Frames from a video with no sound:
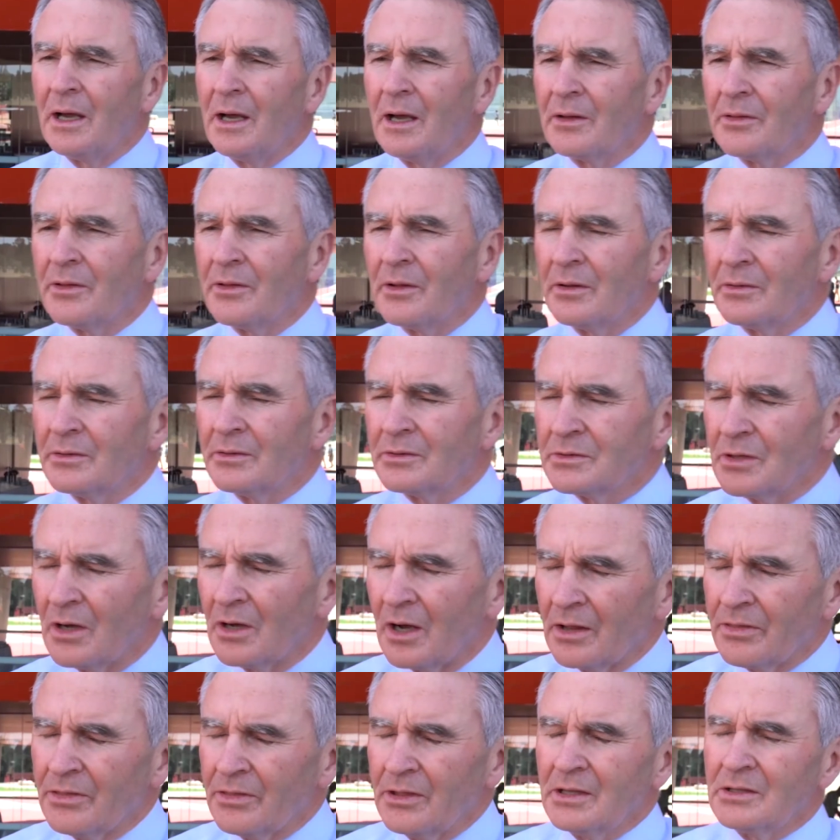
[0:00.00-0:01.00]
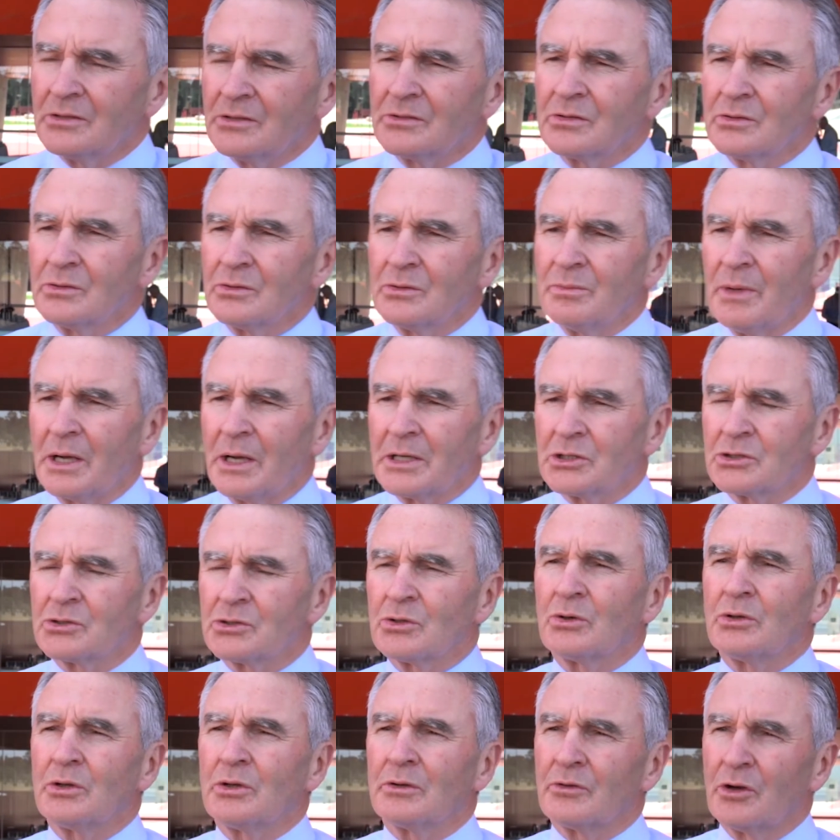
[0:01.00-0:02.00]
I think to make
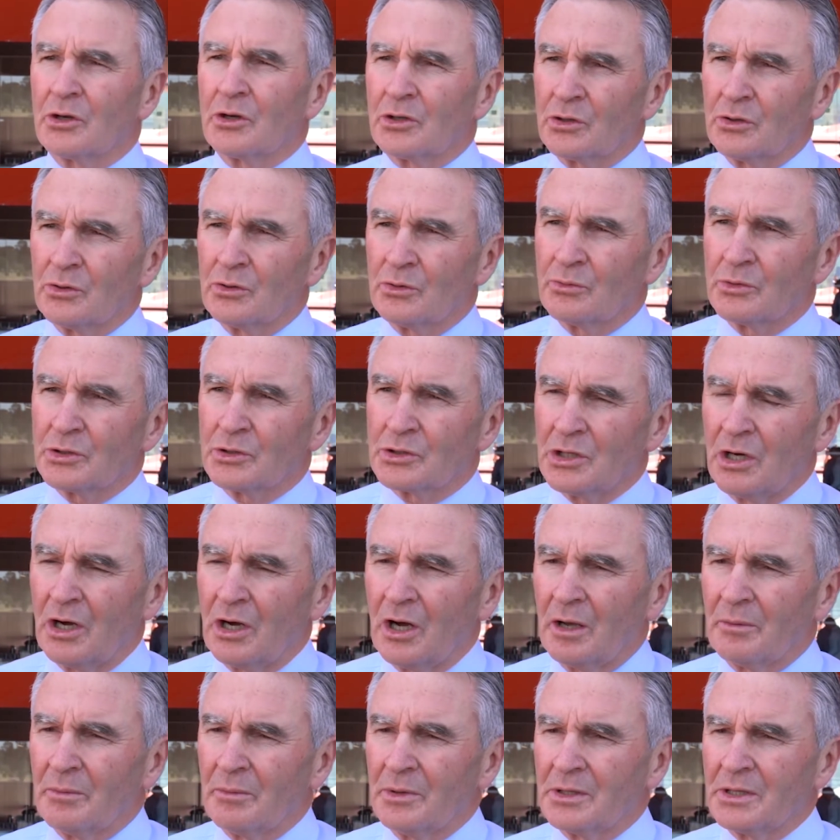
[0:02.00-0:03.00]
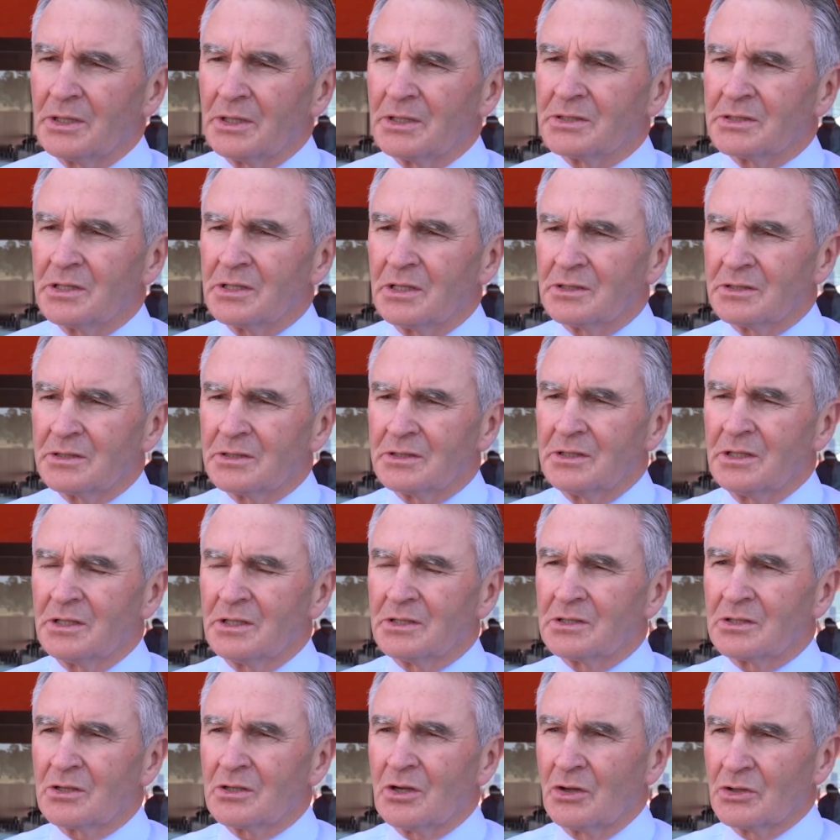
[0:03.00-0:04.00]
sure you've got a good retirement is that
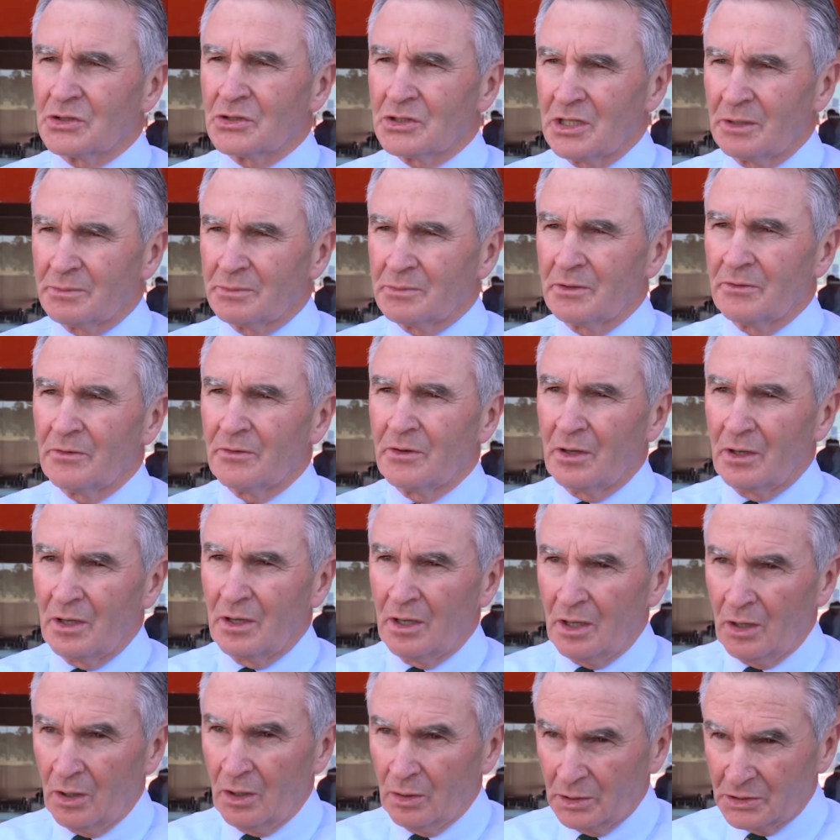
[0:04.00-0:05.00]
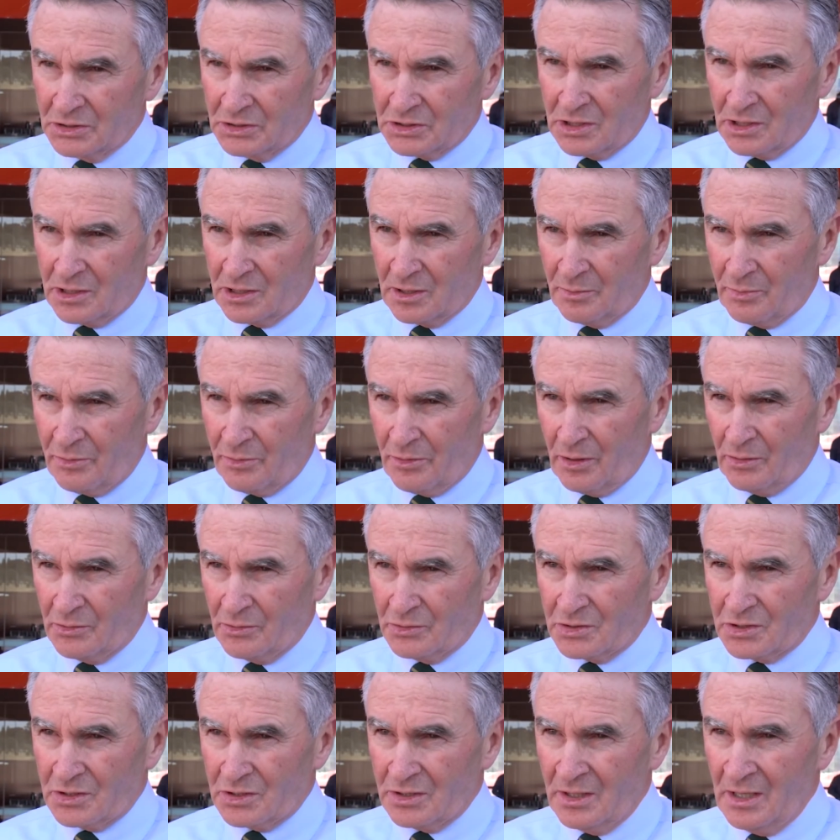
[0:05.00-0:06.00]
this concept of a holistic
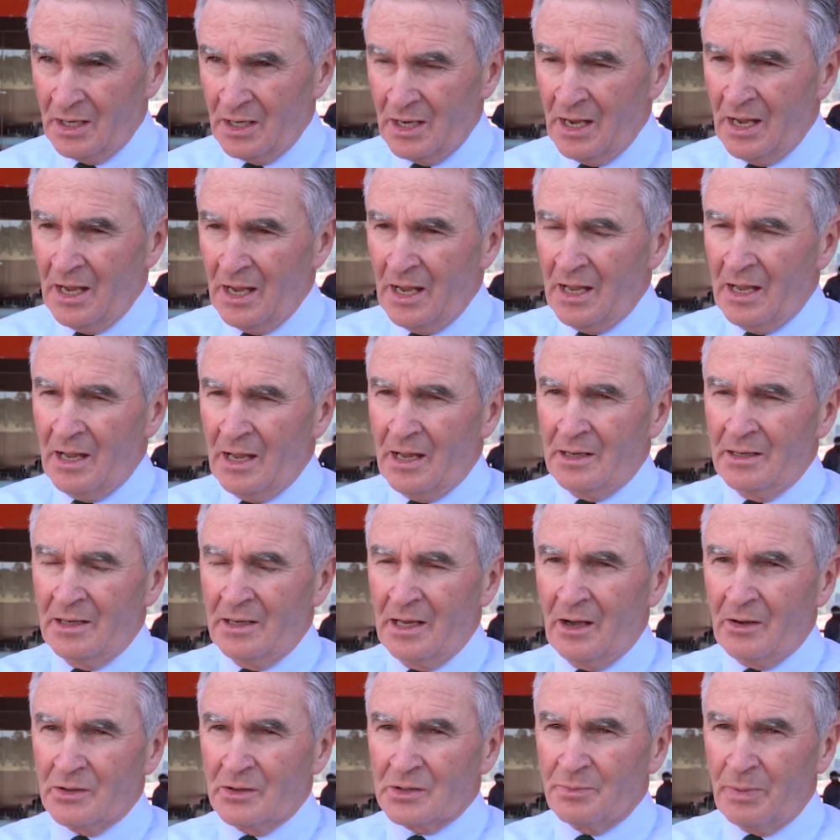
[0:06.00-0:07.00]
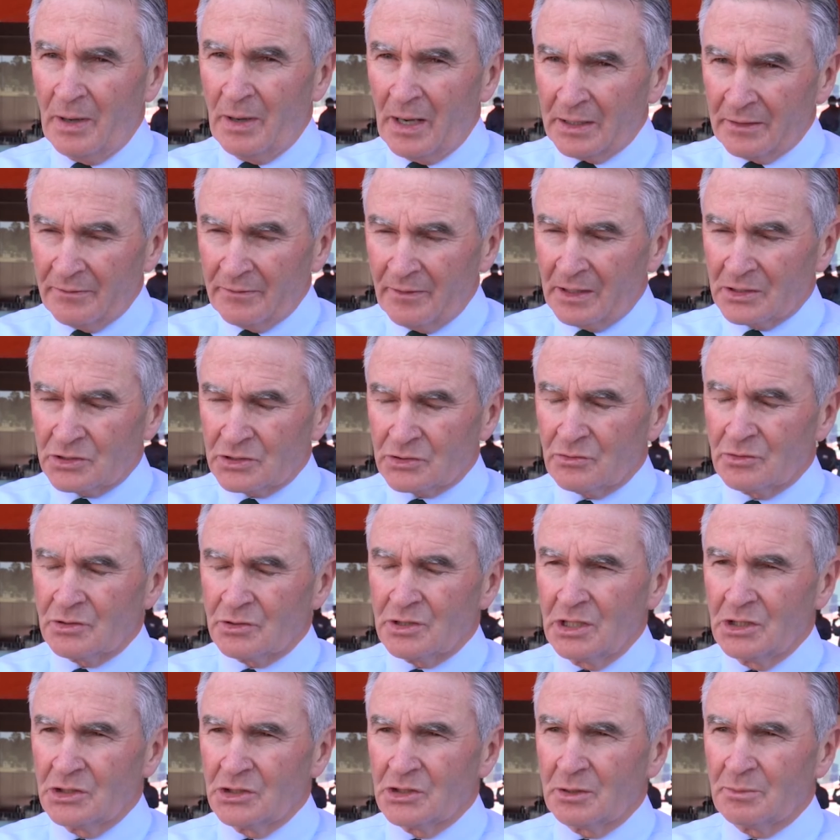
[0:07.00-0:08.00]
approach. Now, as part of our
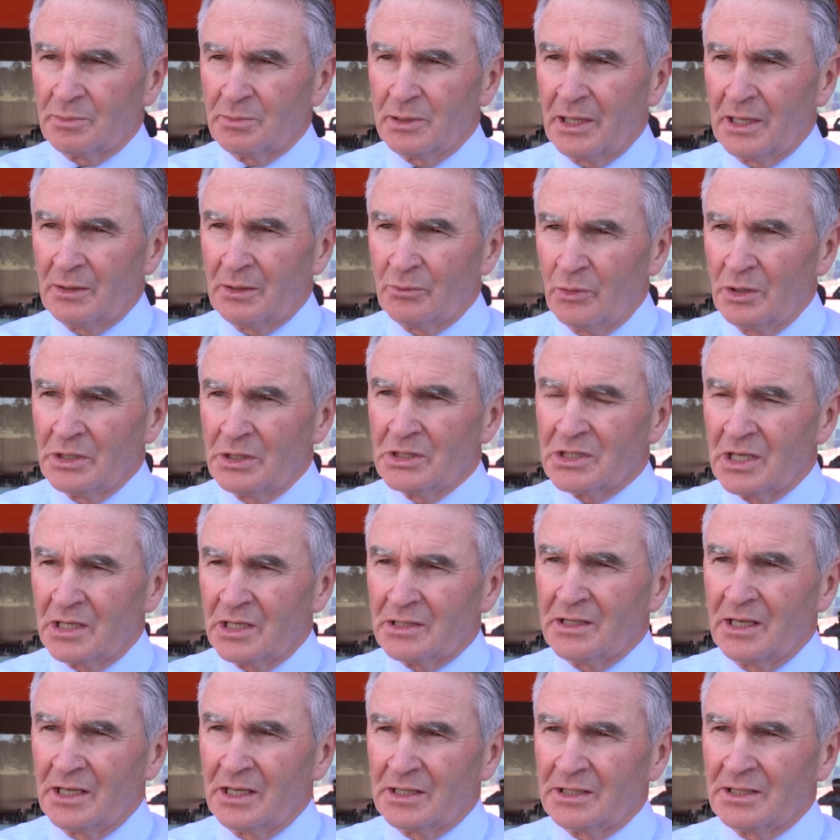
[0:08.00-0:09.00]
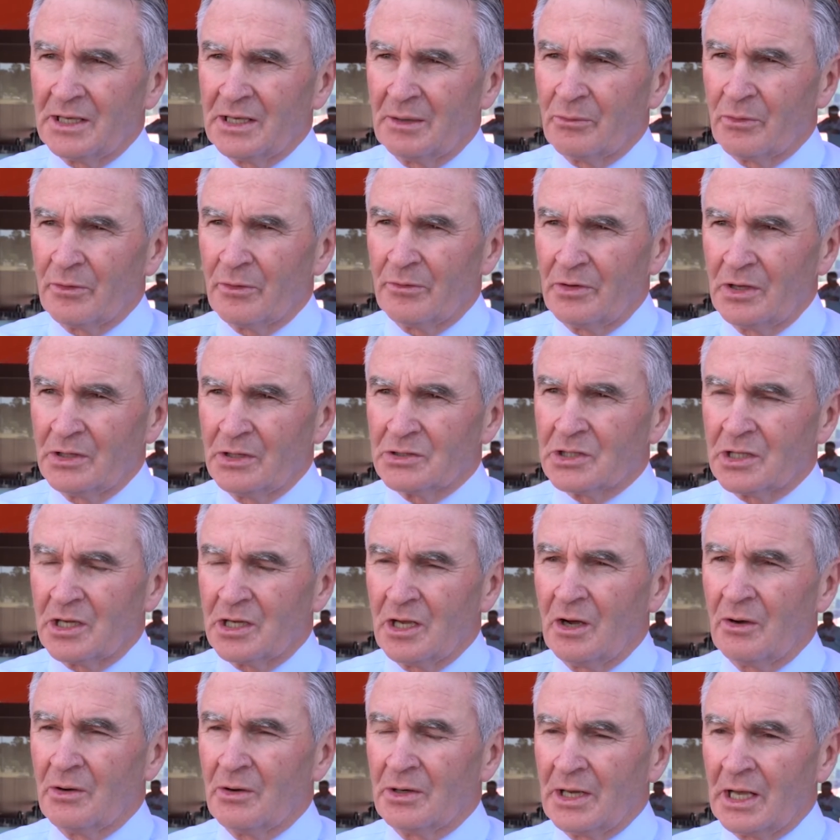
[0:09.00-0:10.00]
strategic plan, we sat down a number of years
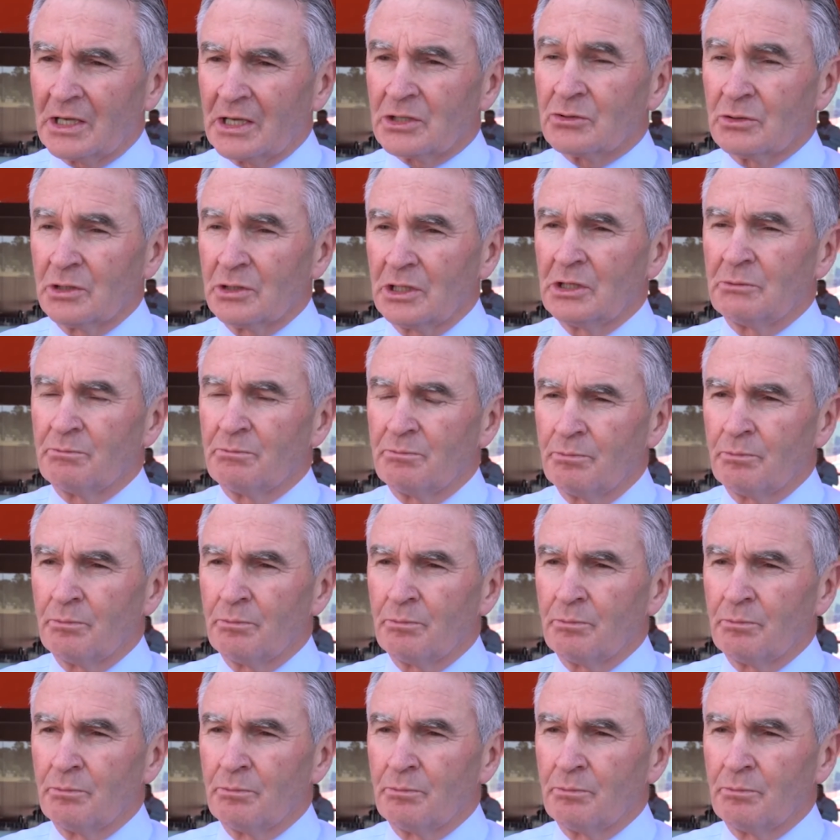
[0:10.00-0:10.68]
ago and actually